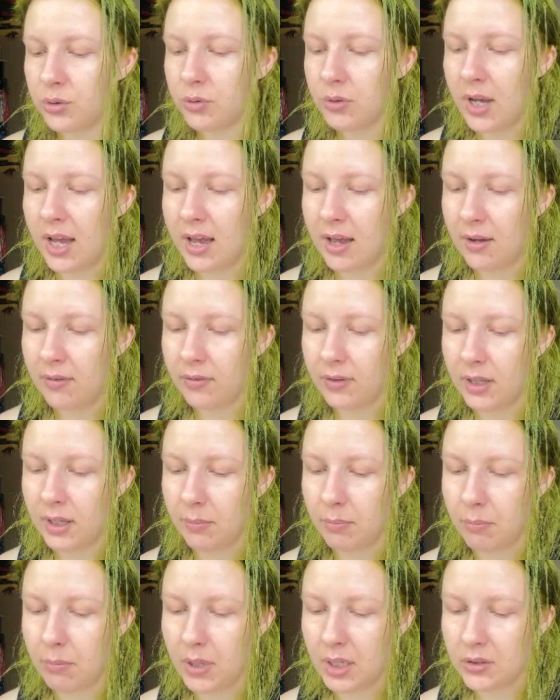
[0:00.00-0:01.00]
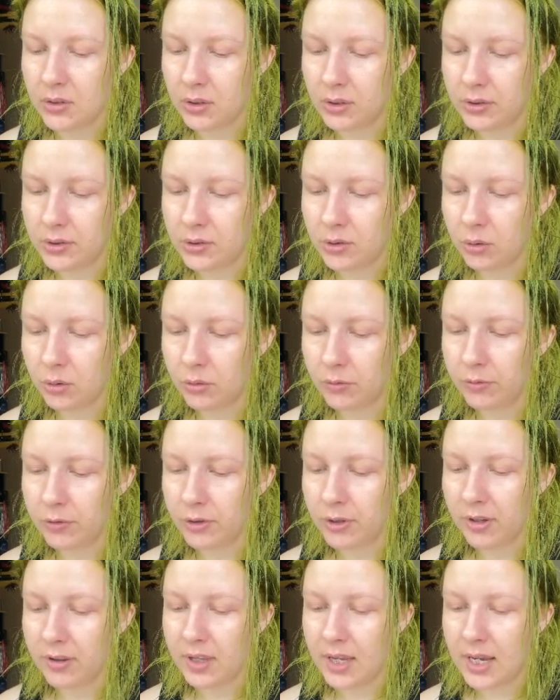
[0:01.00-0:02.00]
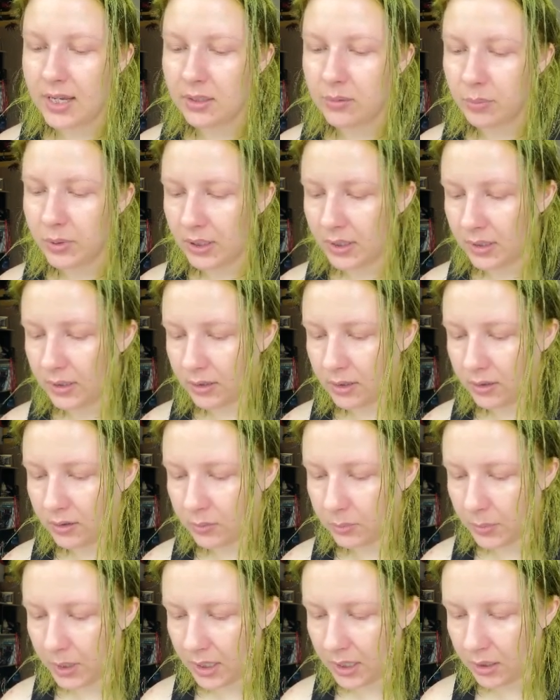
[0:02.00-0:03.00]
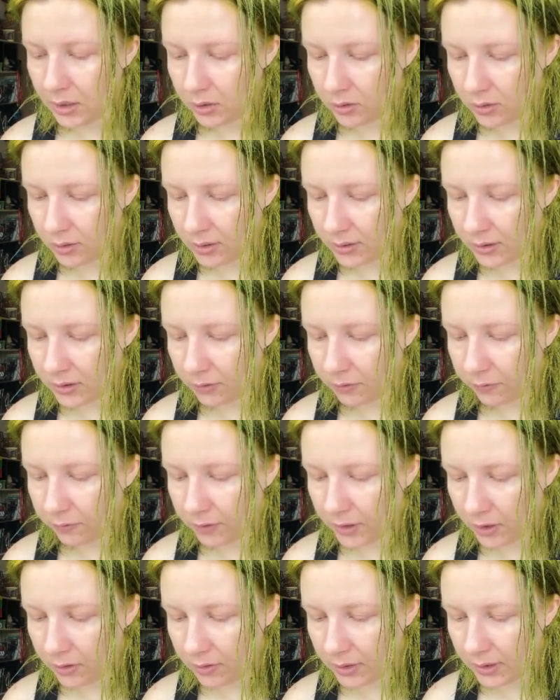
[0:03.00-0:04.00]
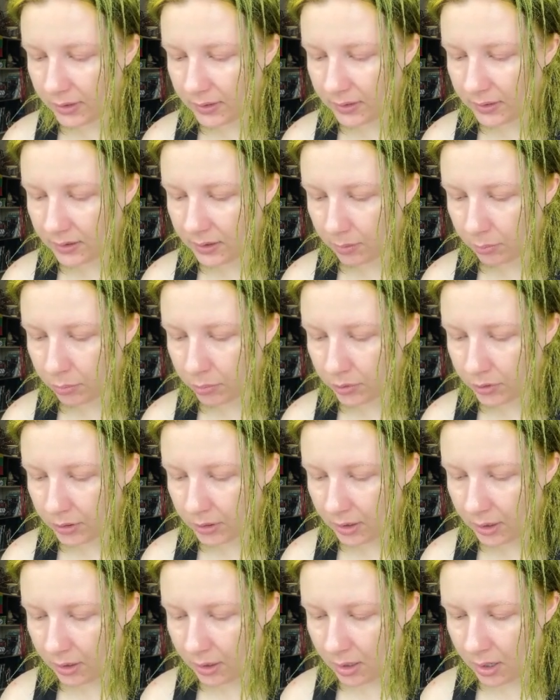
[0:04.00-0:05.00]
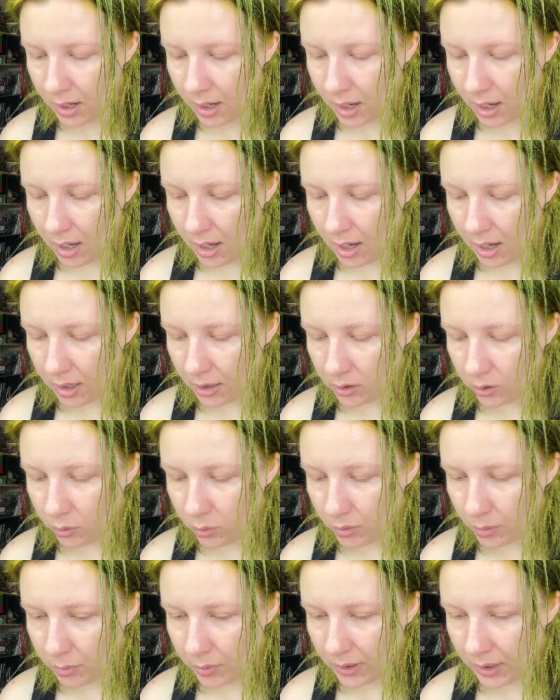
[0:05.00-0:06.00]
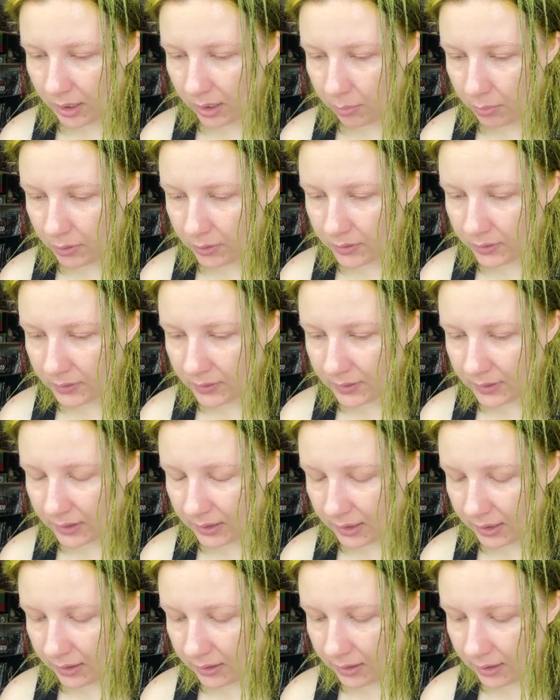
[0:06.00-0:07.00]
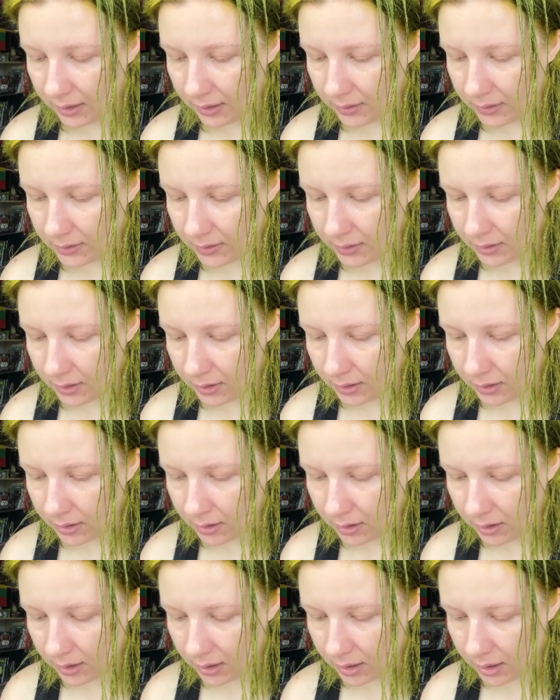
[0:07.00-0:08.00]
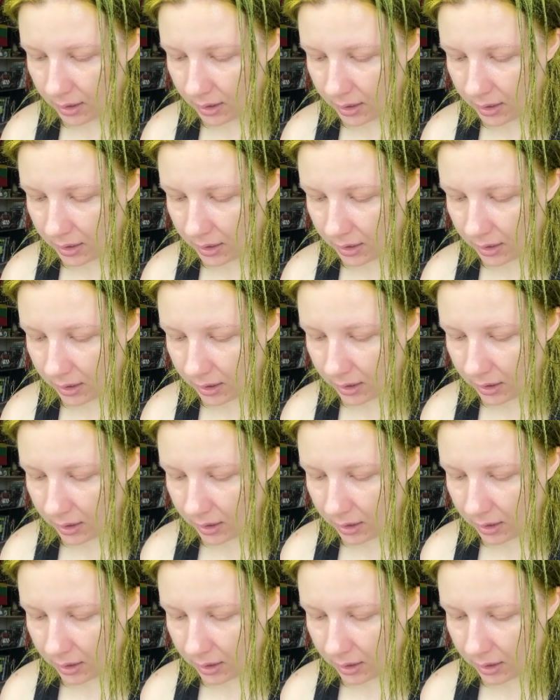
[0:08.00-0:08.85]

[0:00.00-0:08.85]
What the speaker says: have a metal tool for that because my cuticles are very stubborn, and you will be able to see that I